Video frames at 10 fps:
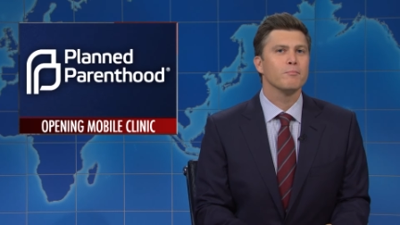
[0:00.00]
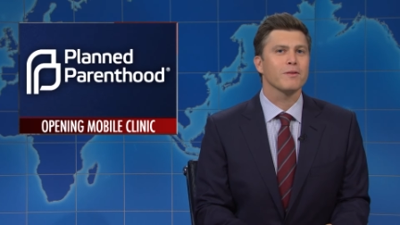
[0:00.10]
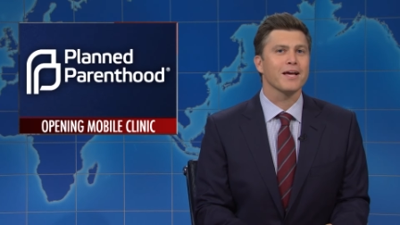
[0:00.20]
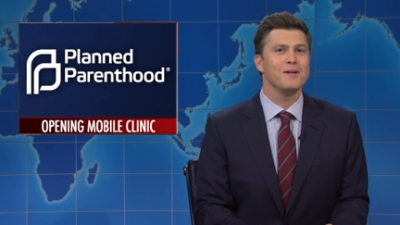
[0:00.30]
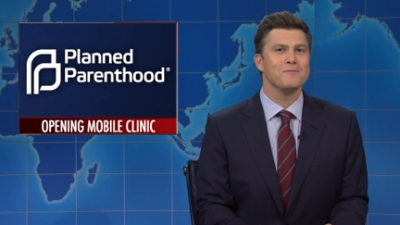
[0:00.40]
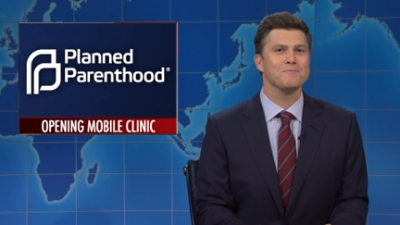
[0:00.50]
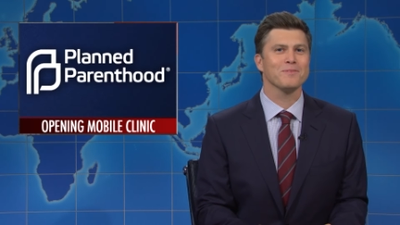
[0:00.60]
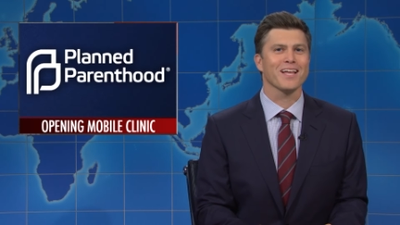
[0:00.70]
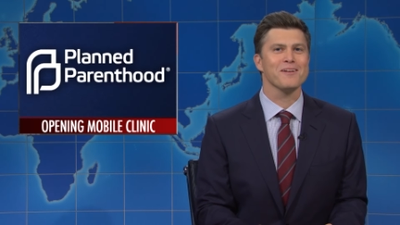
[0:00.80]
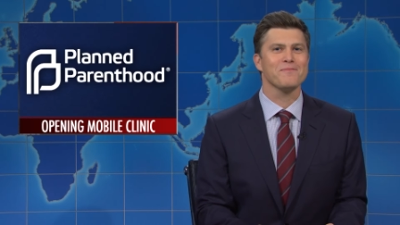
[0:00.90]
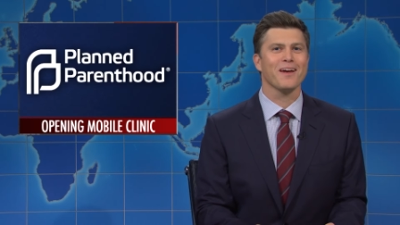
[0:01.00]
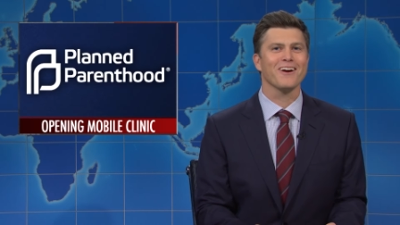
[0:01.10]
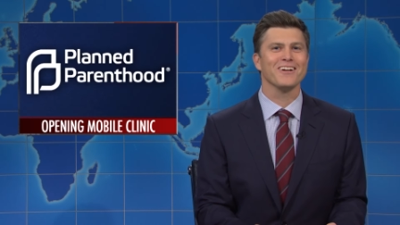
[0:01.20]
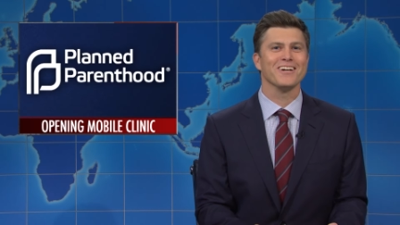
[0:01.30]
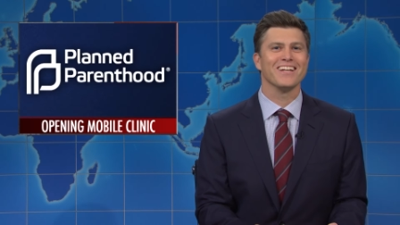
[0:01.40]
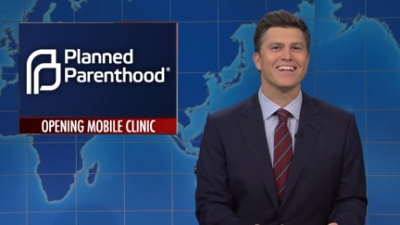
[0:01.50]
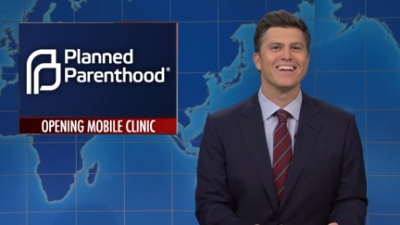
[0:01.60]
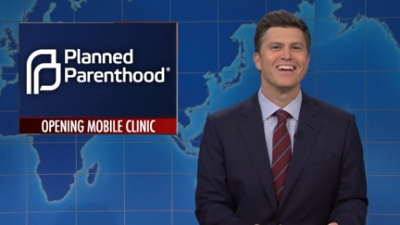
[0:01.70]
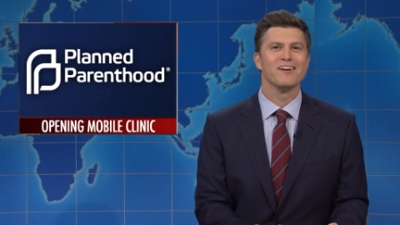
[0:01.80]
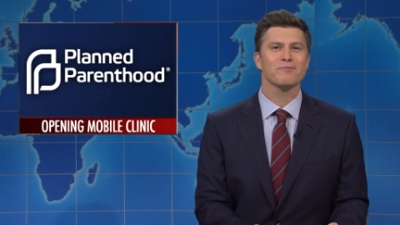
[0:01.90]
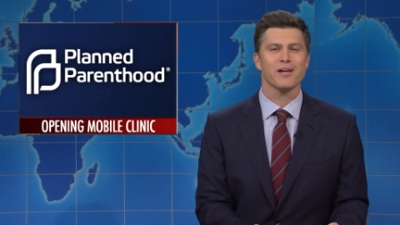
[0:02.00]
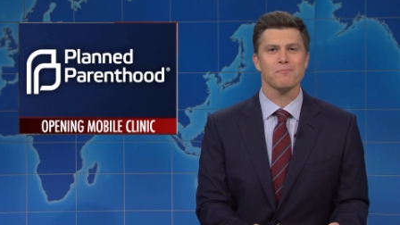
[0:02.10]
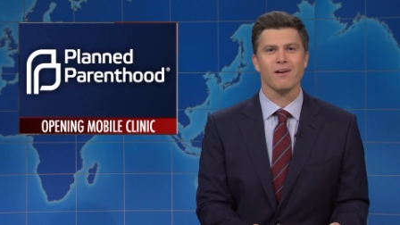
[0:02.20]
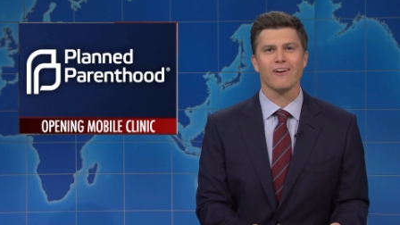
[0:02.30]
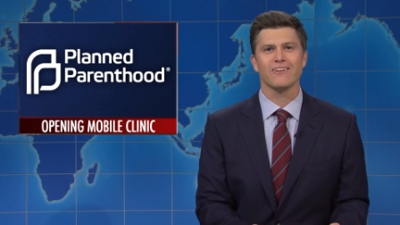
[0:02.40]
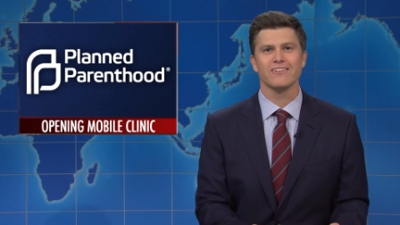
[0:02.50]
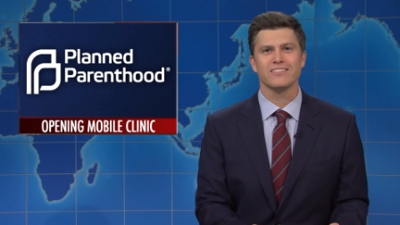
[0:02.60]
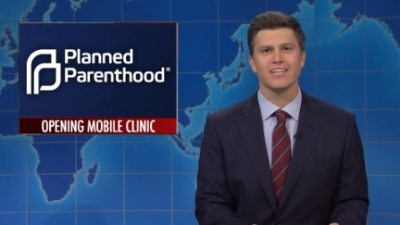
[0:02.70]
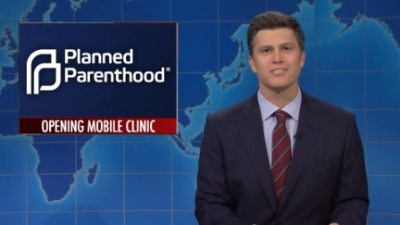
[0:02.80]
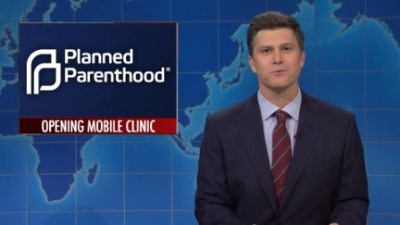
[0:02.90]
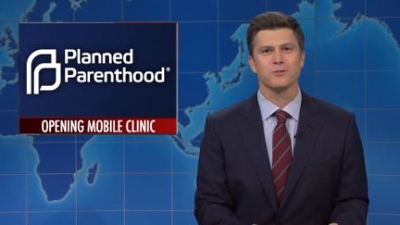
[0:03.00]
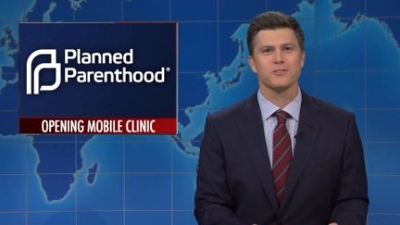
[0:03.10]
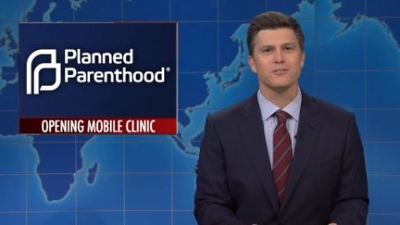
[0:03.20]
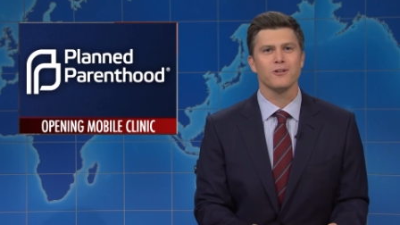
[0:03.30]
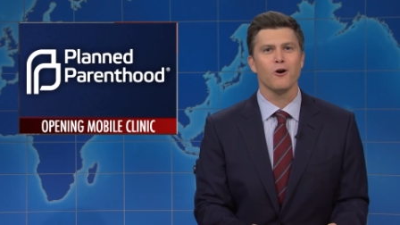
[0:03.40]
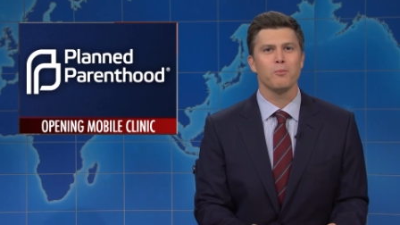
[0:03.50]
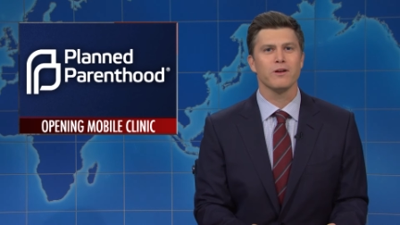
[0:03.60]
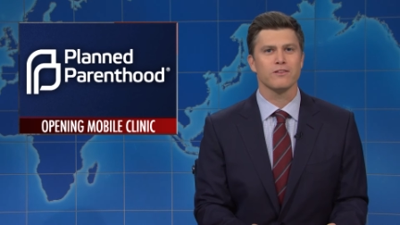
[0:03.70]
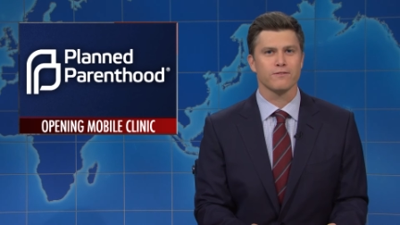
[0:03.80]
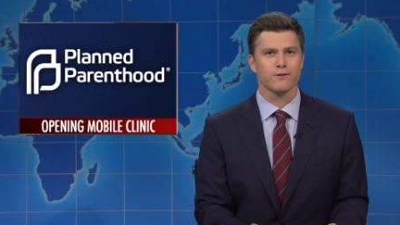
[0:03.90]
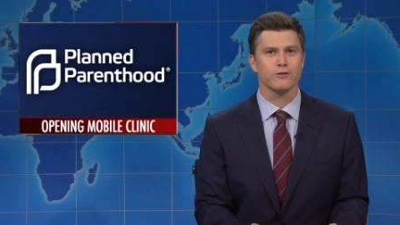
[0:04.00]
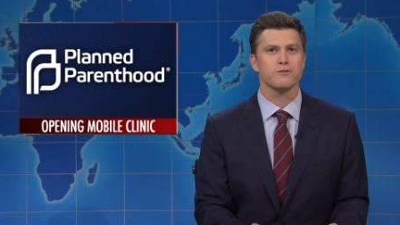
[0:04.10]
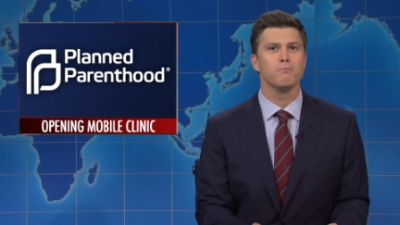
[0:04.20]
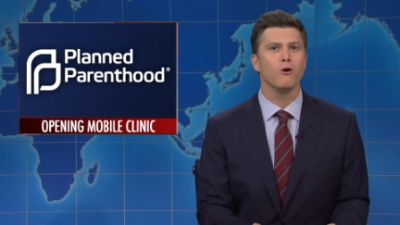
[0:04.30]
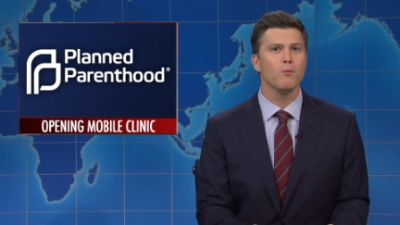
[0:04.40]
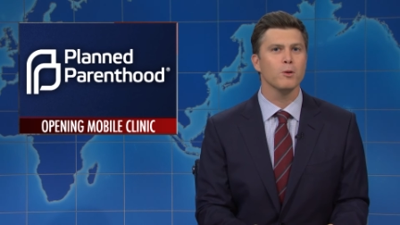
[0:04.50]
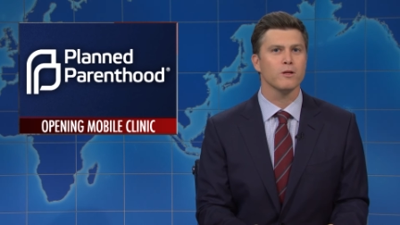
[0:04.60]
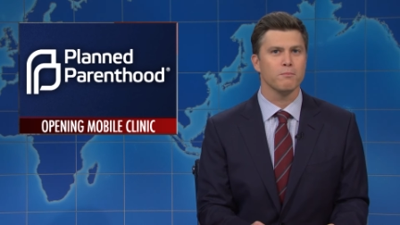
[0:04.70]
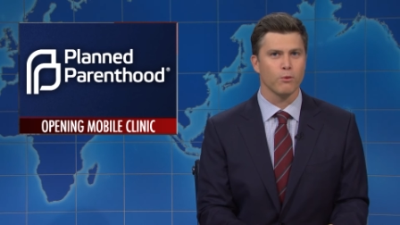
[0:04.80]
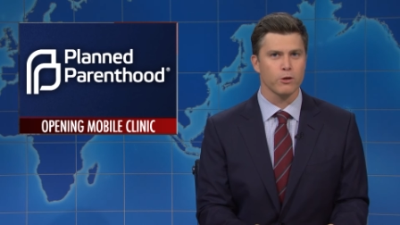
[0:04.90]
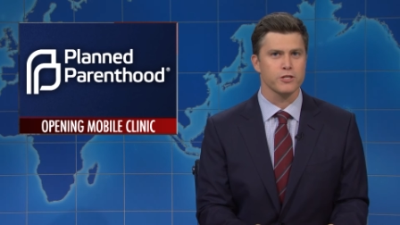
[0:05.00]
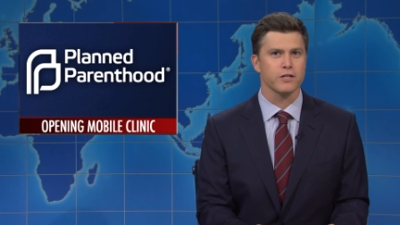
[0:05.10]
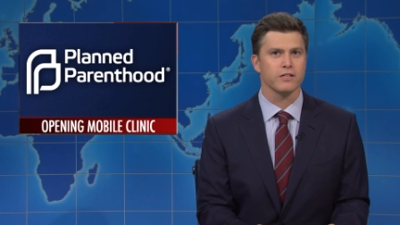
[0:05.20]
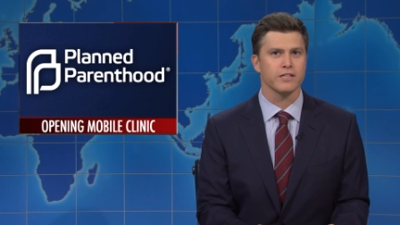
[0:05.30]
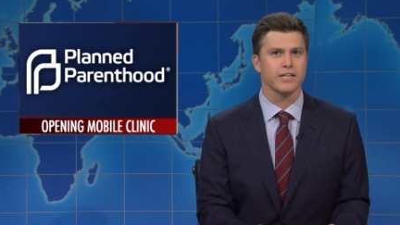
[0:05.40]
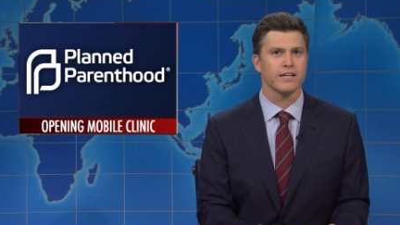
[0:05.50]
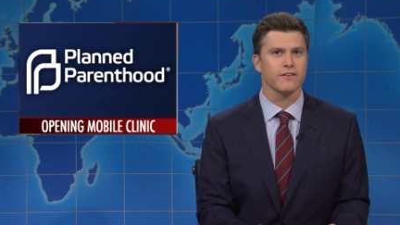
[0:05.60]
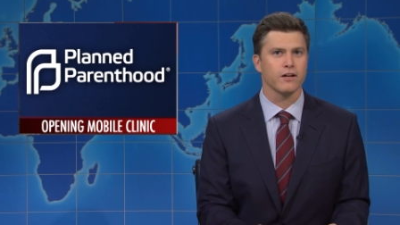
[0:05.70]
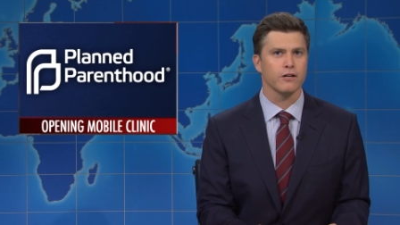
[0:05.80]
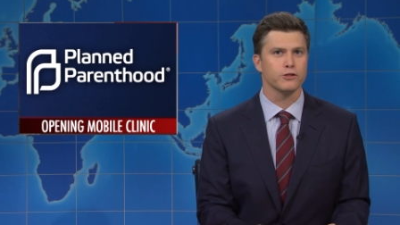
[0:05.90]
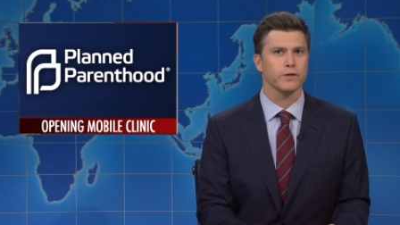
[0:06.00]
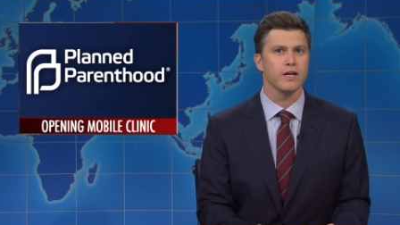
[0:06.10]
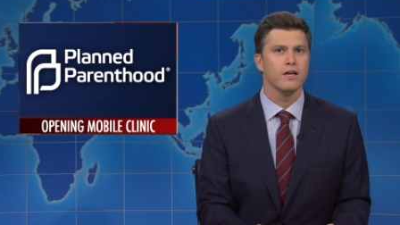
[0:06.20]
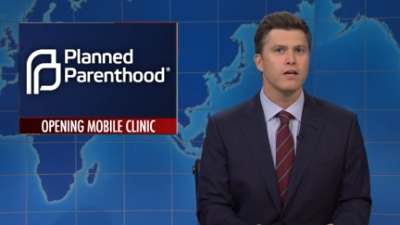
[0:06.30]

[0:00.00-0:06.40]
Plan Planned Parenthood Planned Parenthood says it will soon open its first mobile abortion clinic in the country,